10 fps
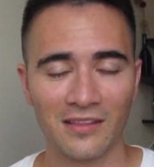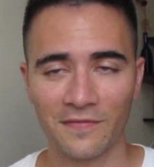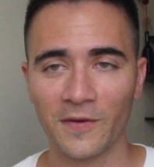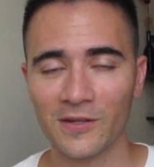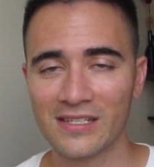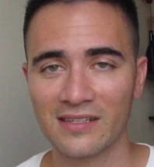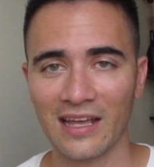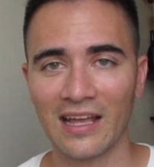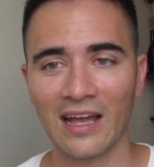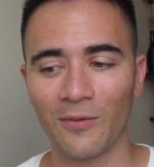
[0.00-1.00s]
The first
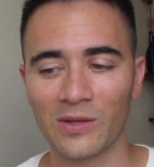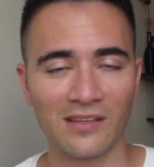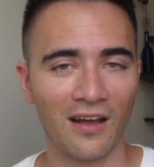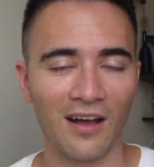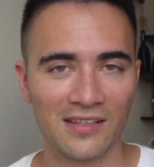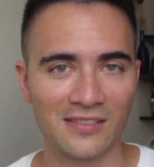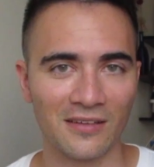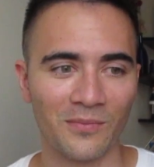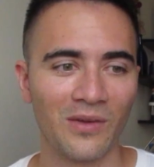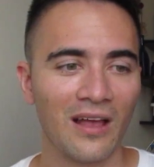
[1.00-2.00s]
day was
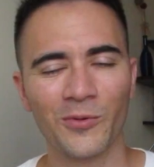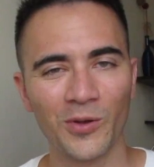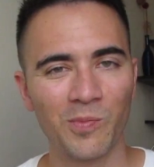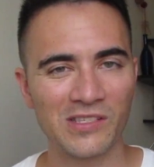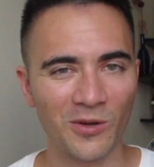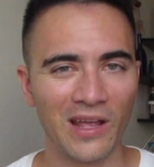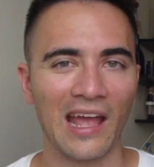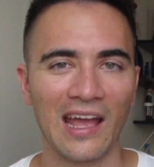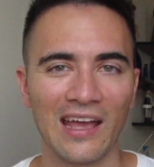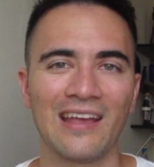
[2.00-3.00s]
awesome. The group was
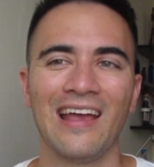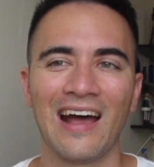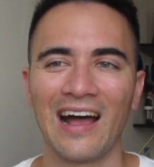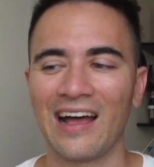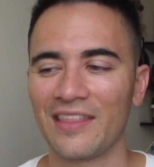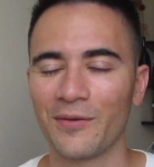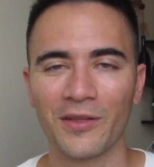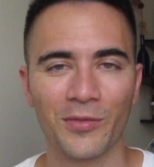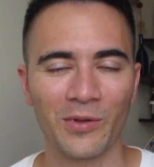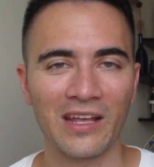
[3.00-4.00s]
okay. There were
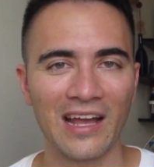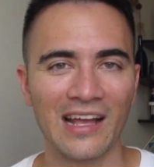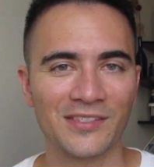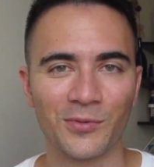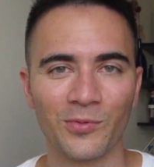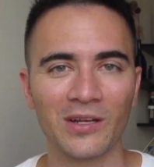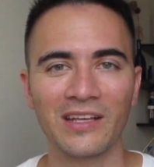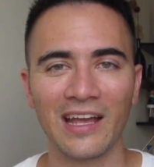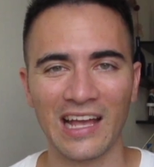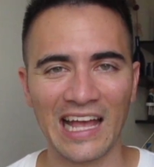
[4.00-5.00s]
3 guys who
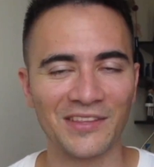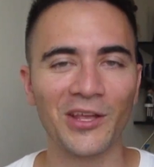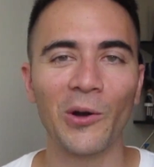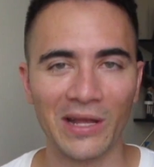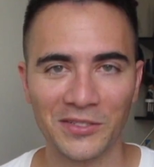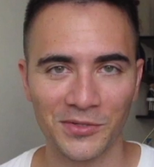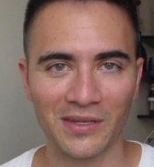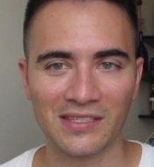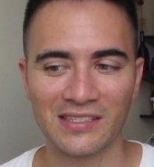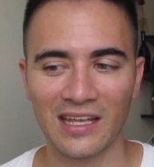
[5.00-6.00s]
really had no
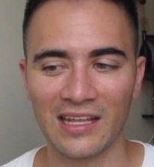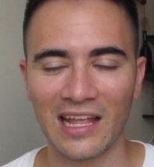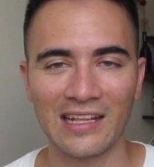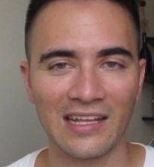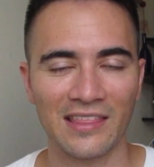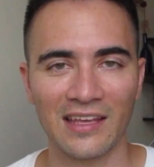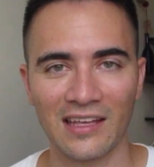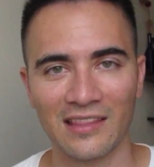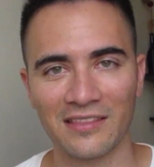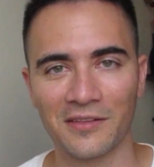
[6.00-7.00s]
interest in
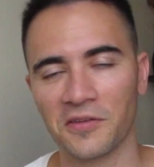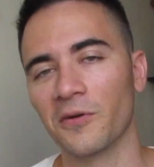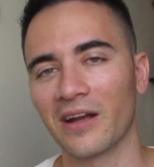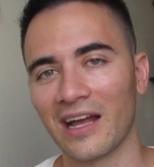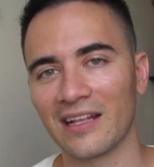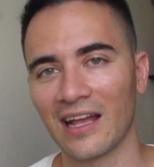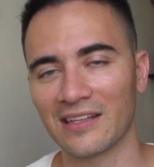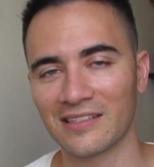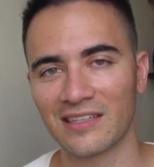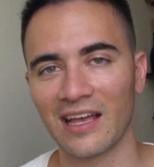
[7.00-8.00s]
anything that the tour guide
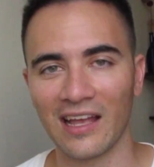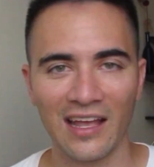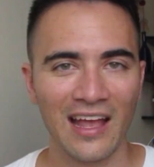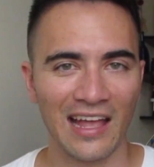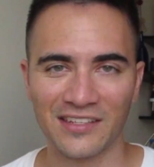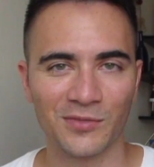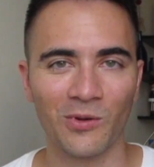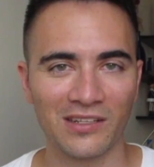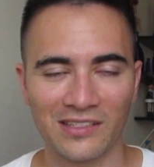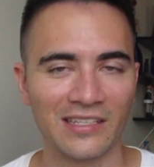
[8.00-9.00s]
had to say and just
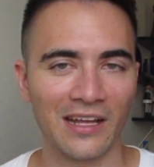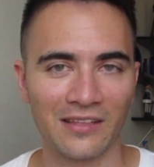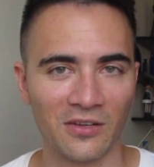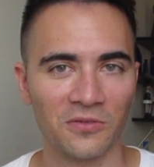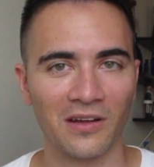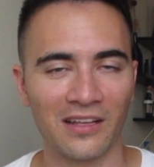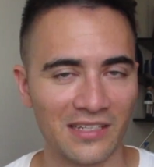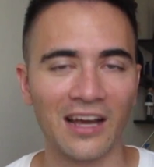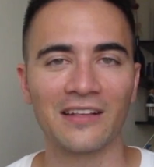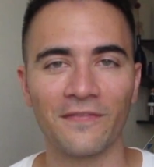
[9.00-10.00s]
wanted to take a
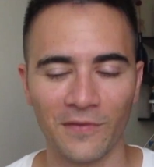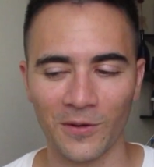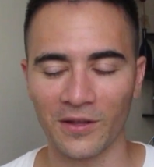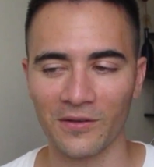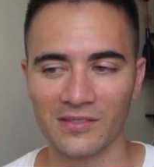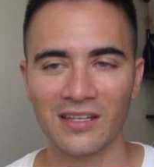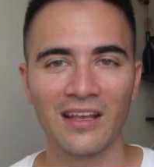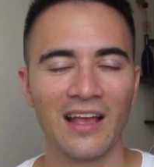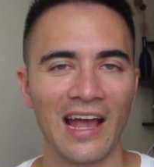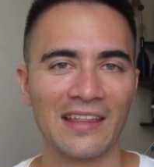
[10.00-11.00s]
ton of photos.
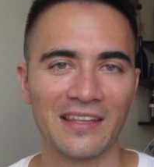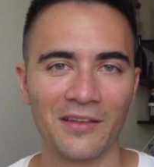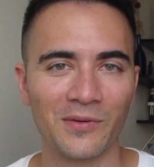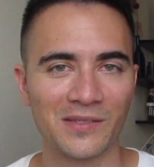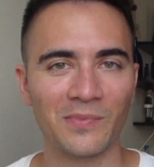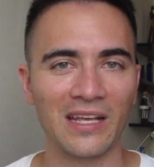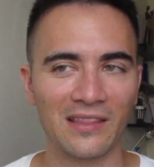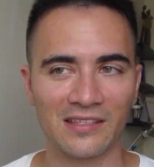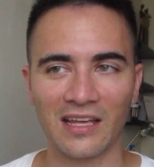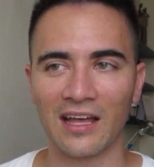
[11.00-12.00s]
And then there was me
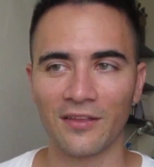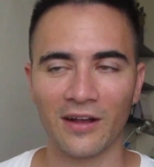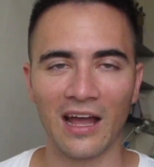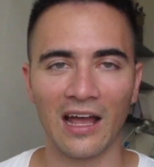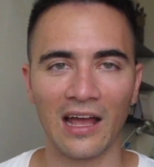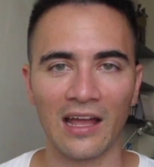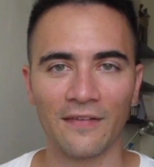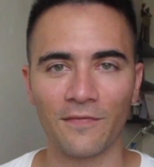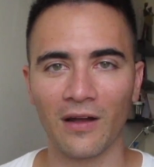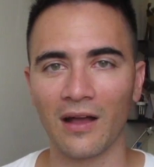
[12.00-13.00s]
and this other guy
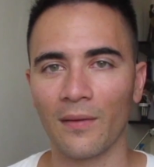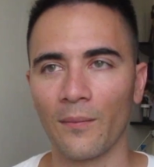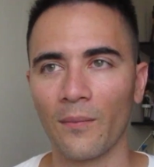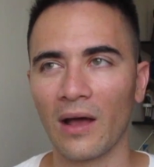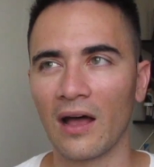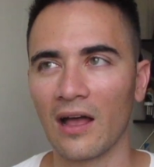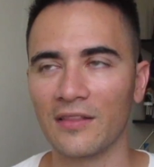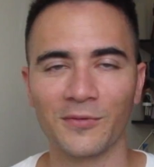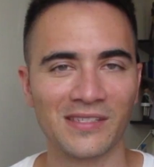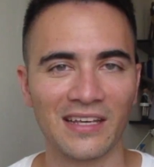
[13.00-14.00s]
from
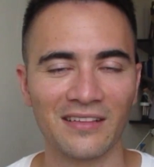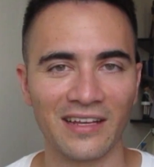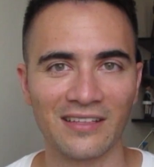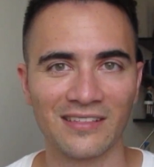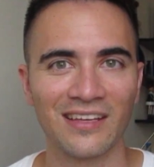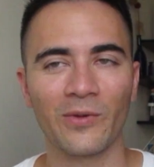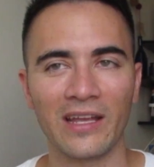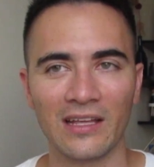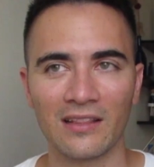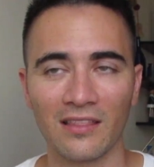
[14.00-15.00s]
New Zealand.
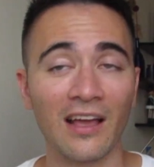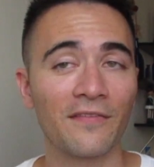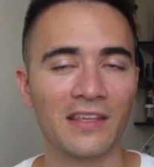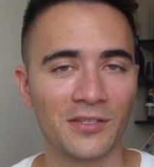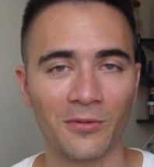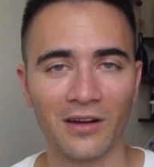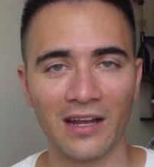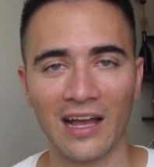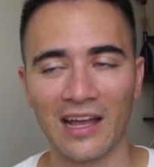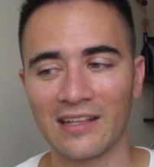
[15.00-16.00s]
We loved the tour
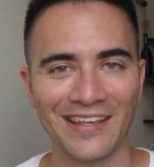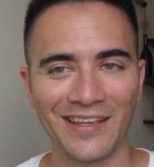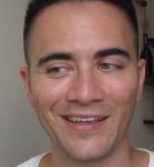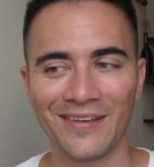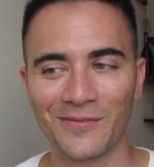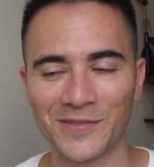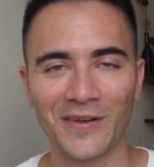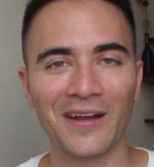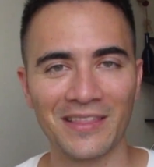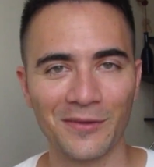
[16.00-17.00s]
guide. He was
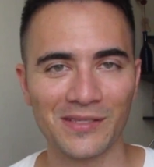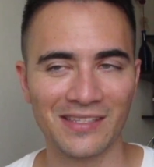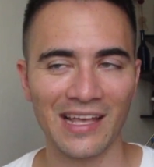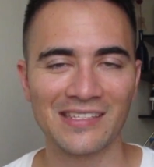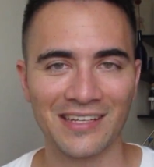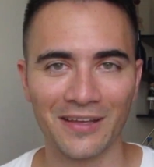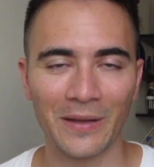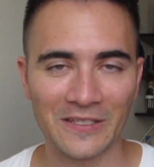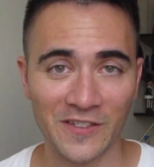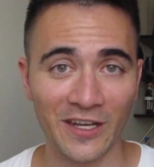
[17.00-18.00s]
very enthusiastic
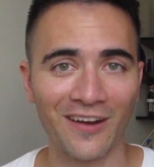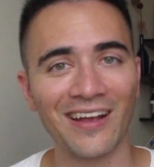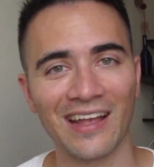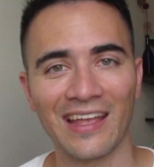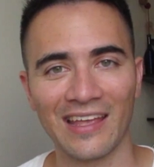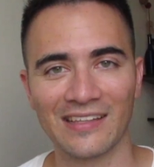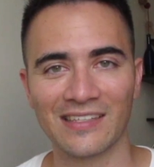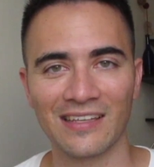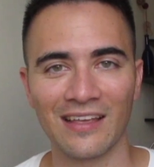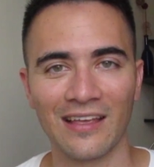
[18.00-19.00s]
about sharing
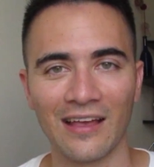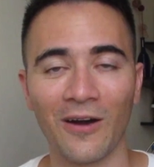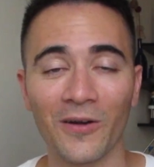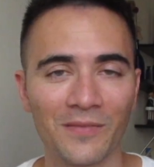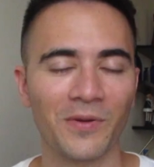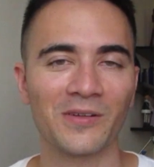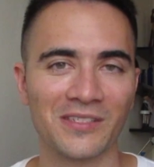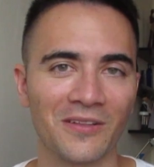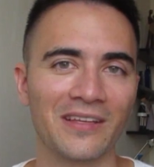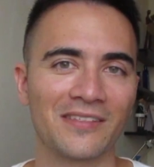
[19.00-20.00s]
his own
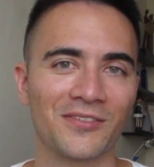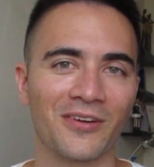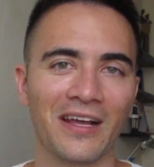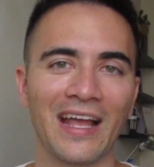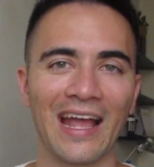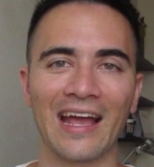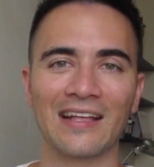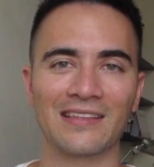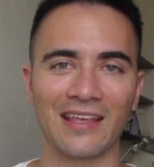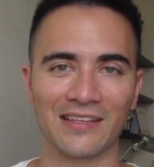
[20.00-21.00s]
personal history
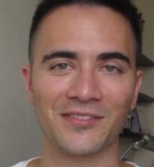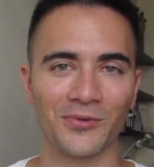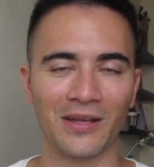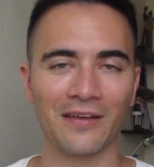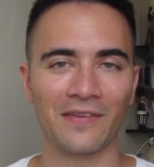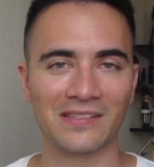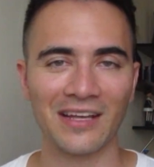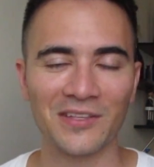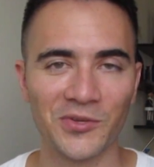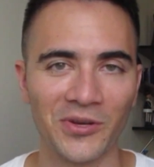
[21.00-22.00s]
and the history of his
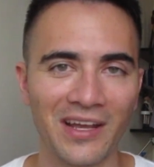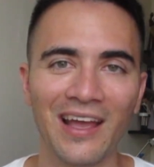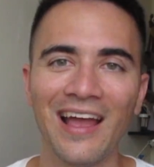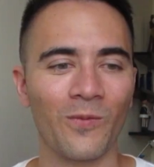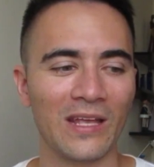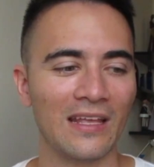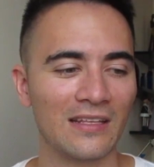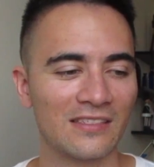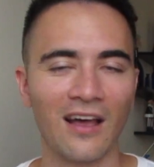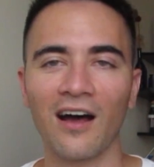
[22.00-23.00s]
country.
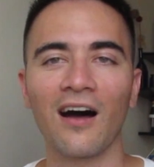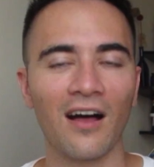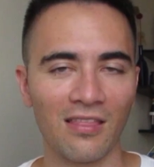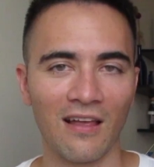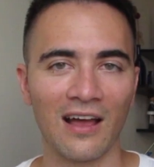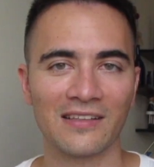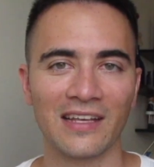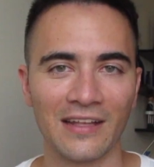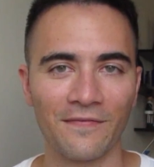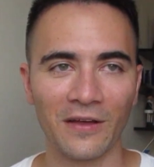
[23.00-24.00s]
We saw a lot
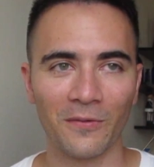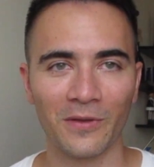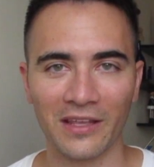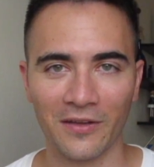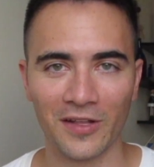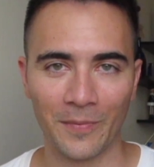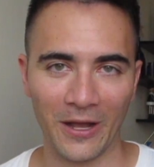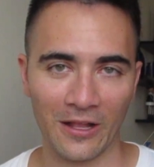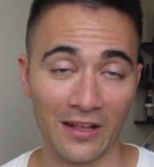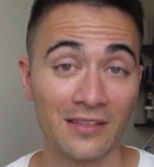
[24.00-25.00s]
and I felt really good about it.